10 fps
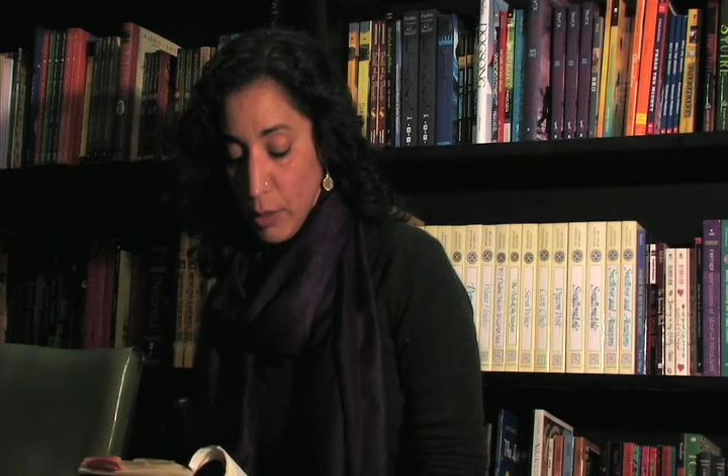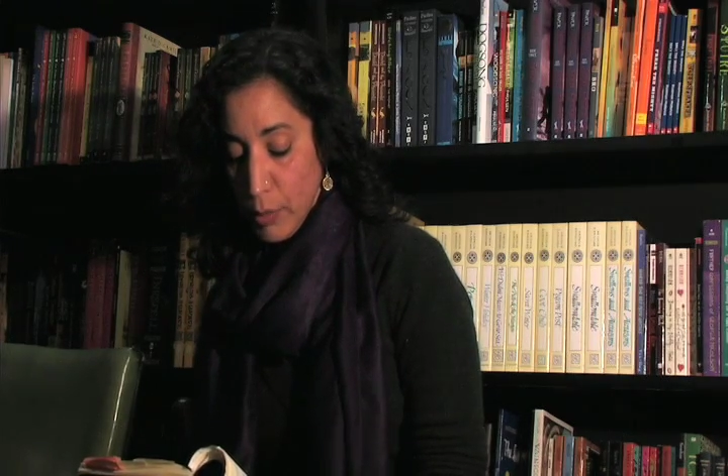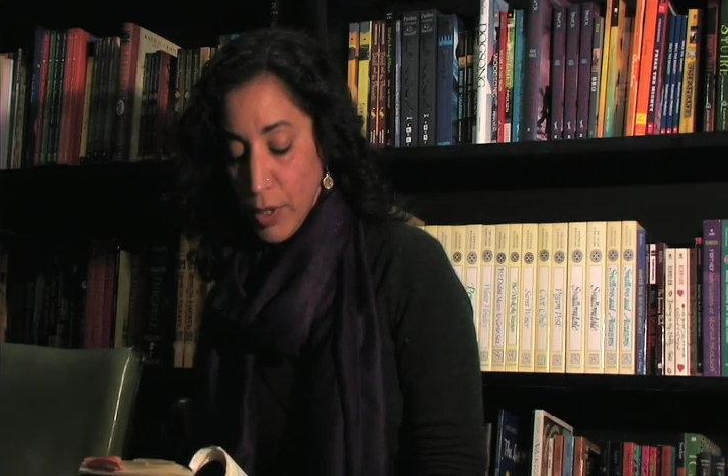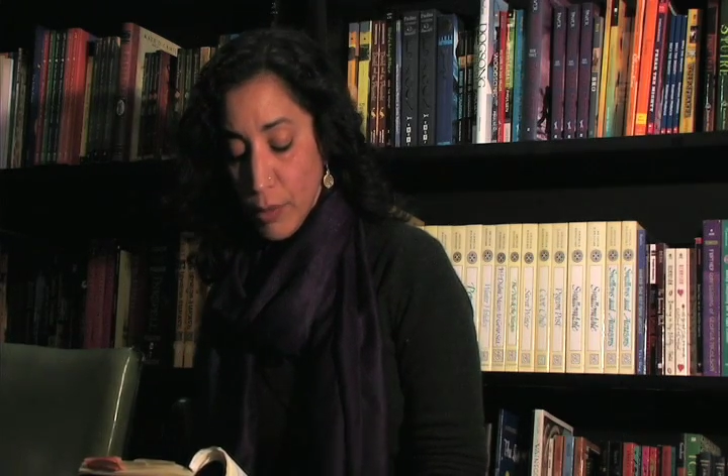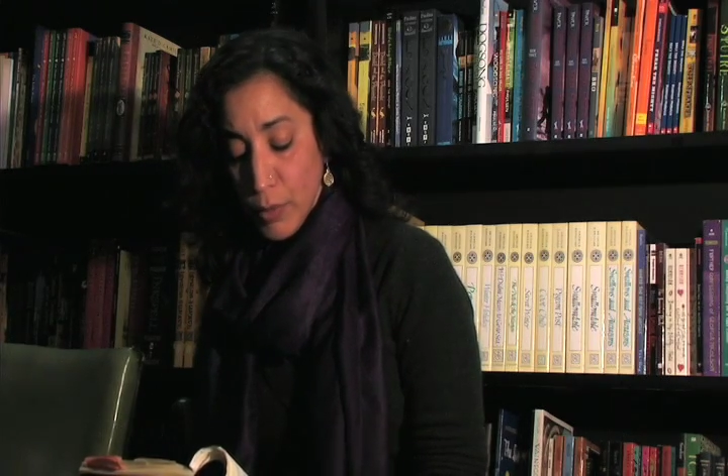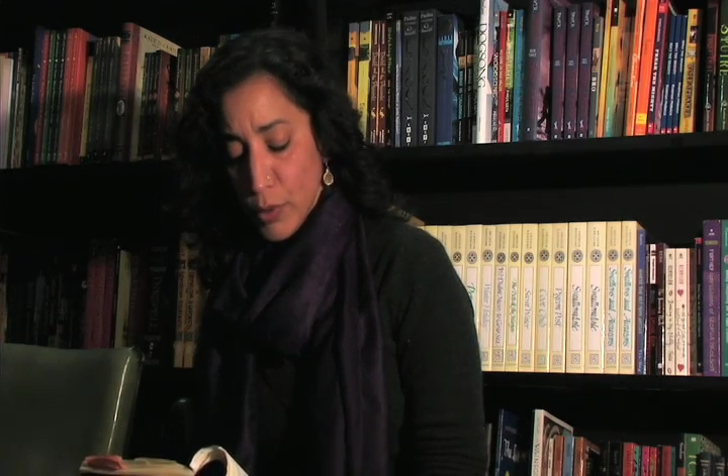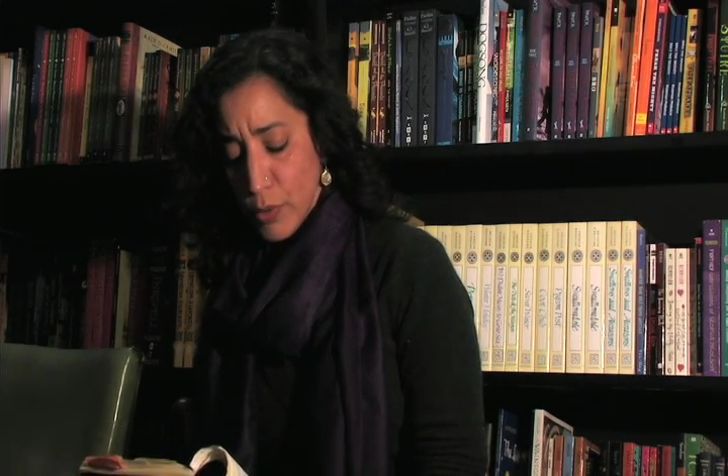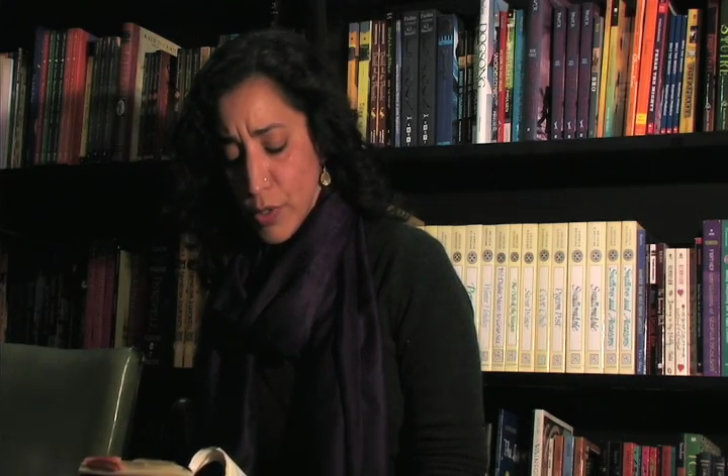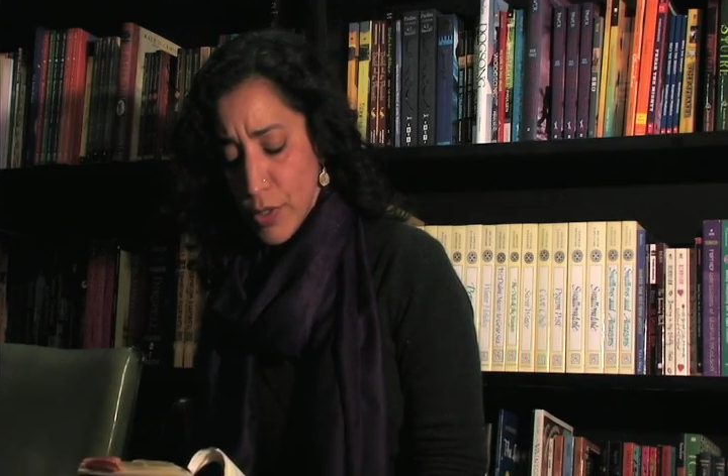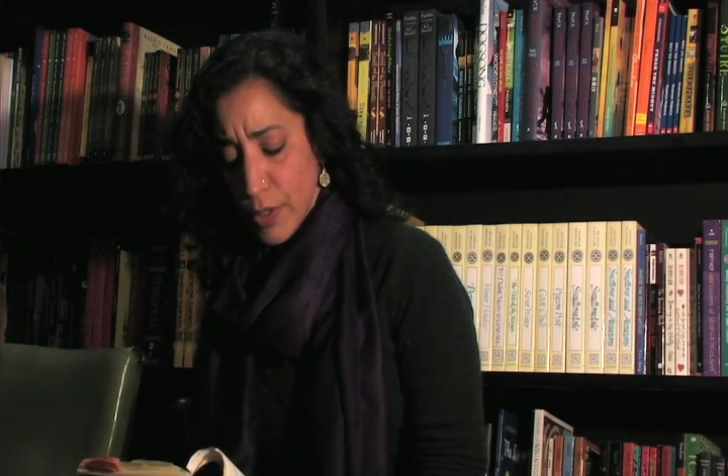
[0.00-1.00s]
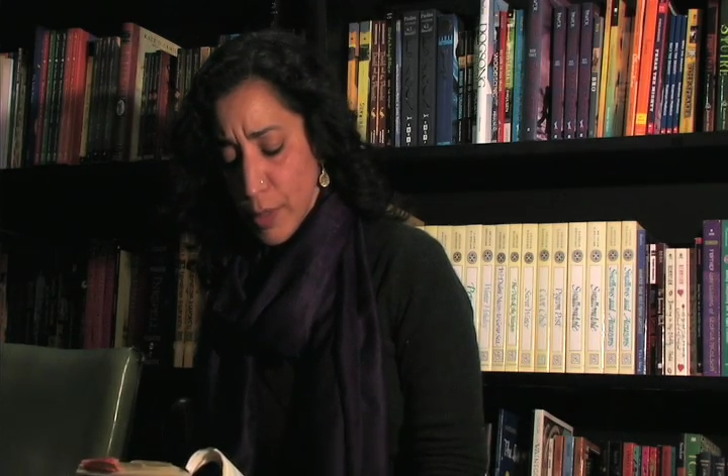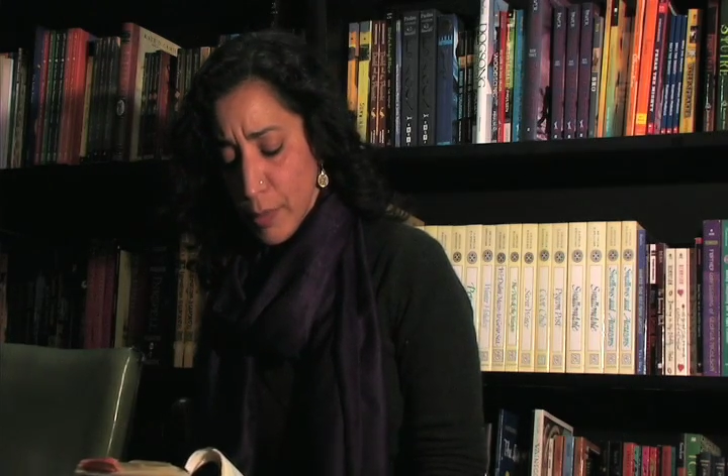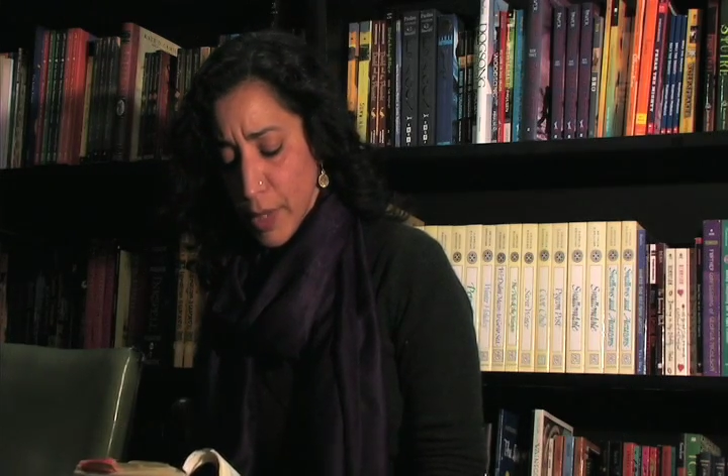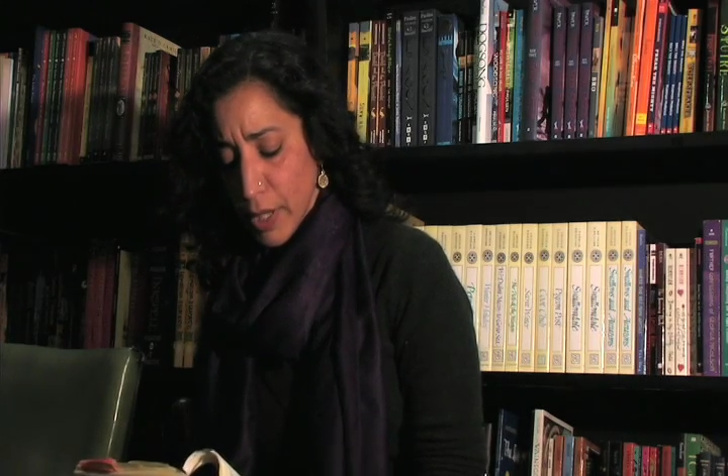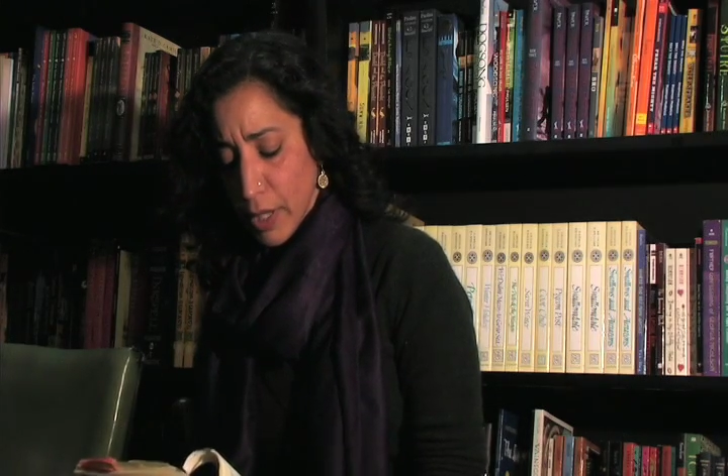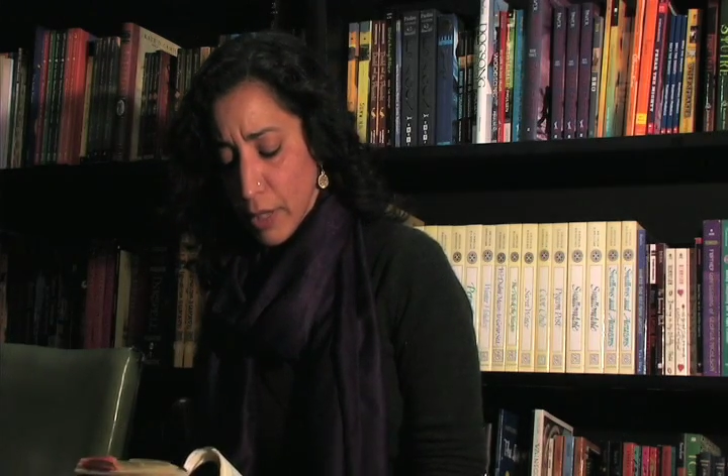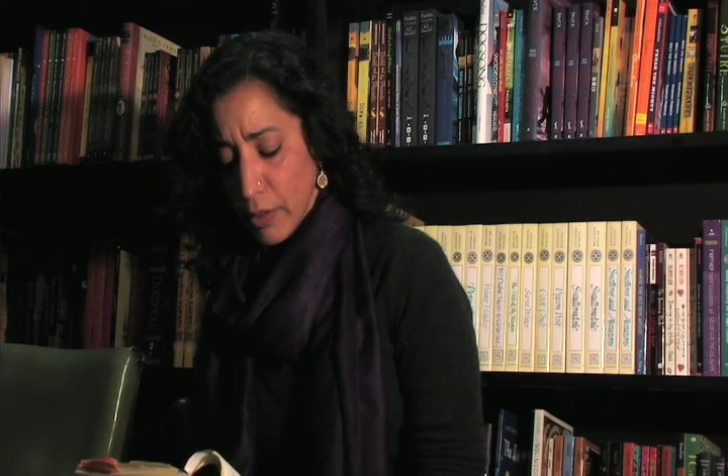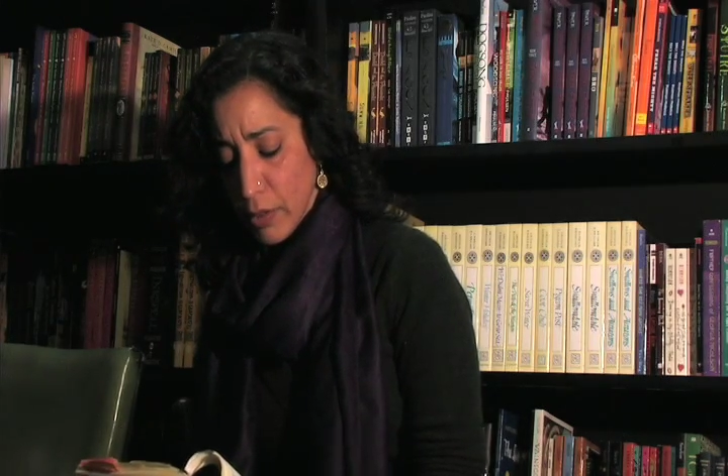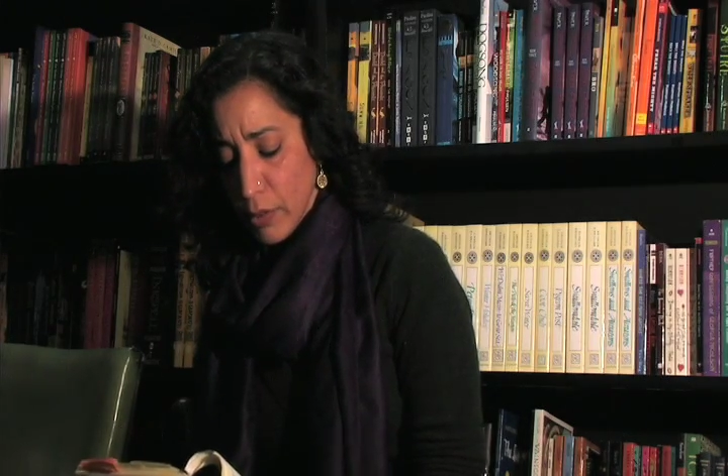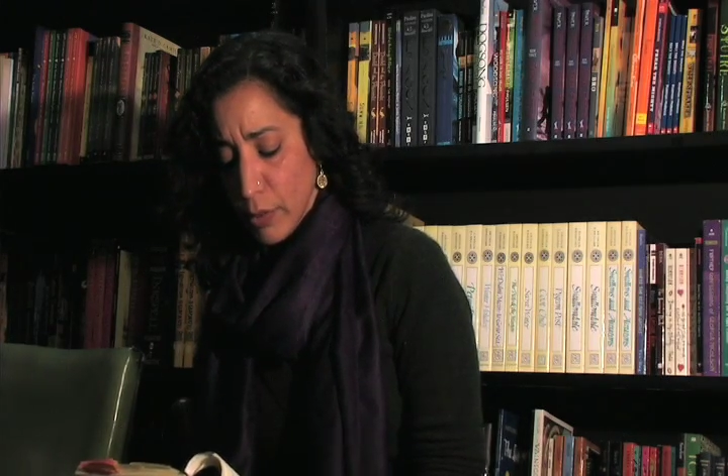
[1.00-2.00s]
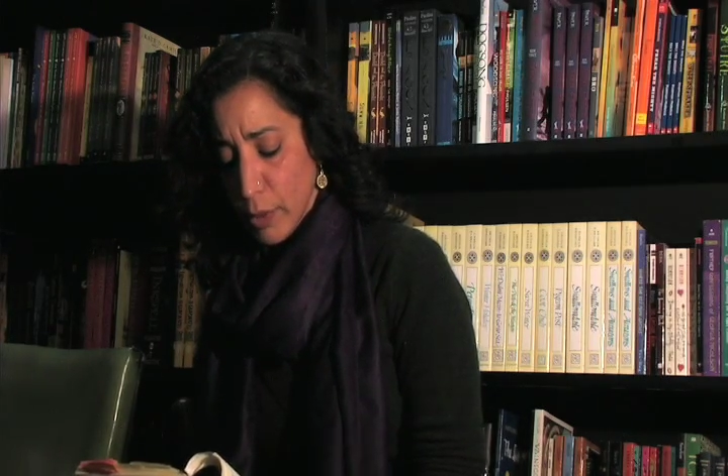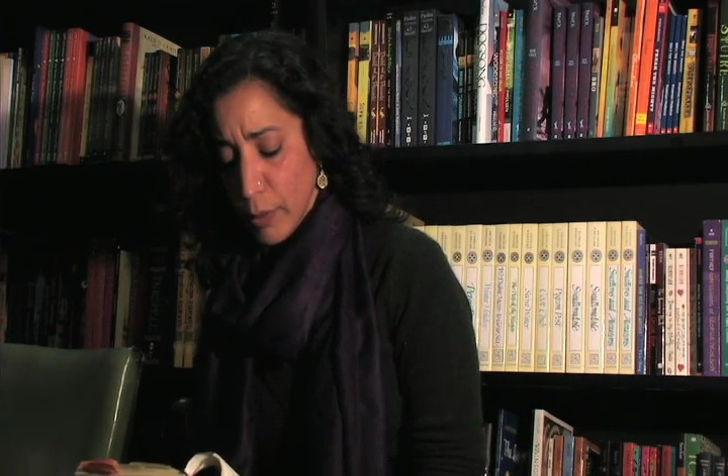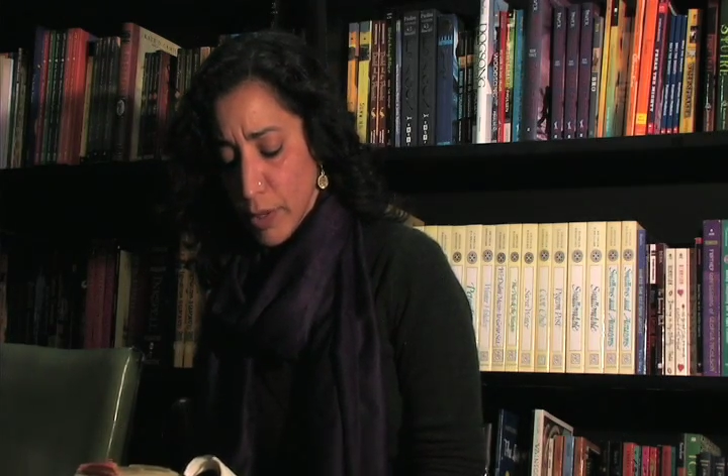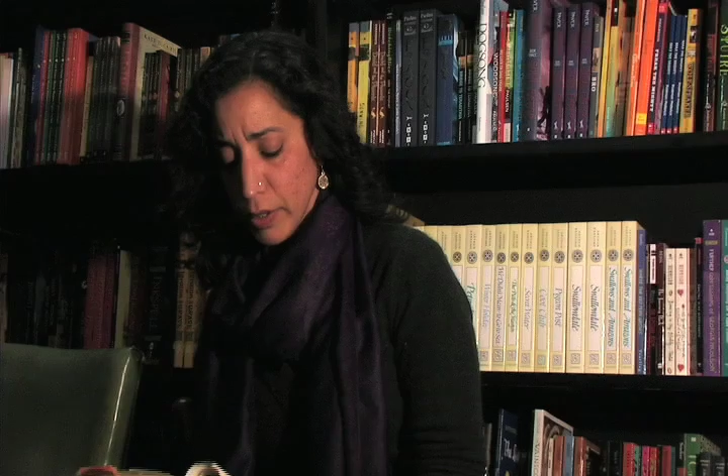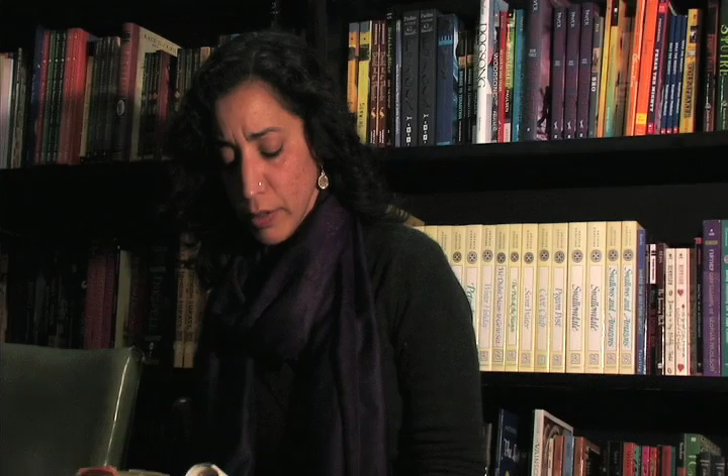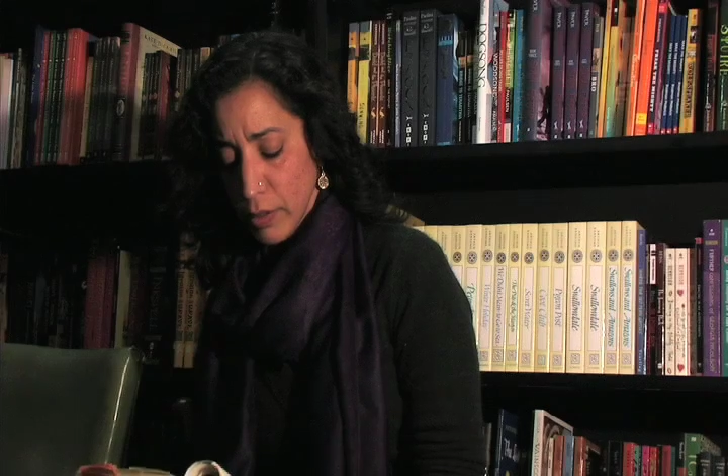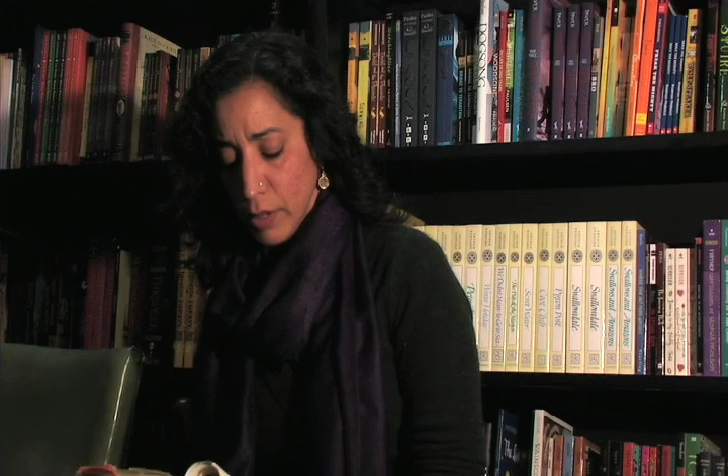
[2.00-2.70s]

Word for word: but the moon slipped back out into orbit,